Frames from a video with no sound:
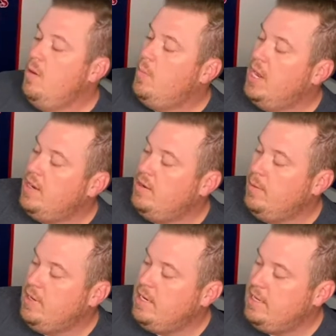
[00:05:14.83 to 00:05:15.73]
But I
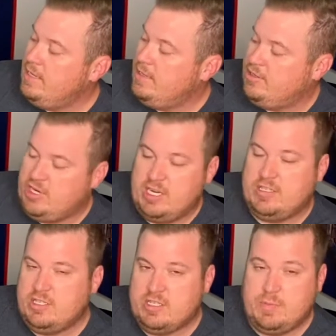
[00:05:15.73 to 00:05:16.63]
mean, that,
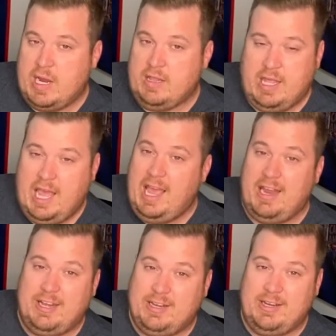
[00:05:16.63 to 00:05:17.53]
Jason just made
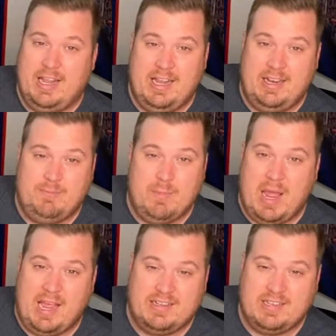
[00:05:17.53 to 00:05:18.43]
that that
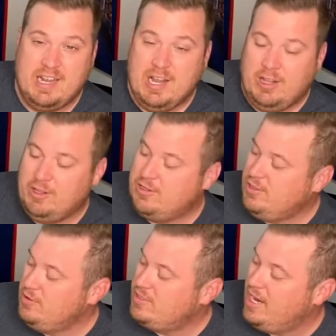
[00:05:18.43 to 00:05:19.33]
mask look
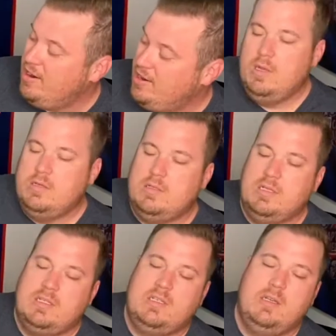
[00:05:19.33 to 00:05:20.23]
so scary. So
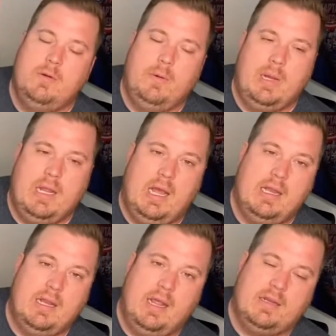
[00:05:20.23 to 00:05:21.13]
let's see what we
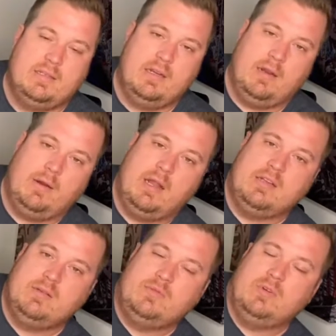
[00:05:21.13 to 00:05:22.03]
got next. All right,
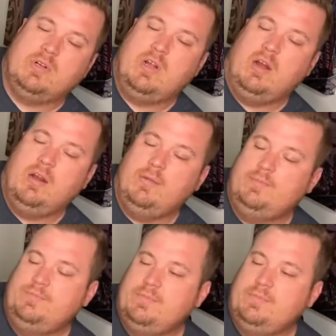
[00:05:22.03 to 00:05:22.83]
got some sort of card.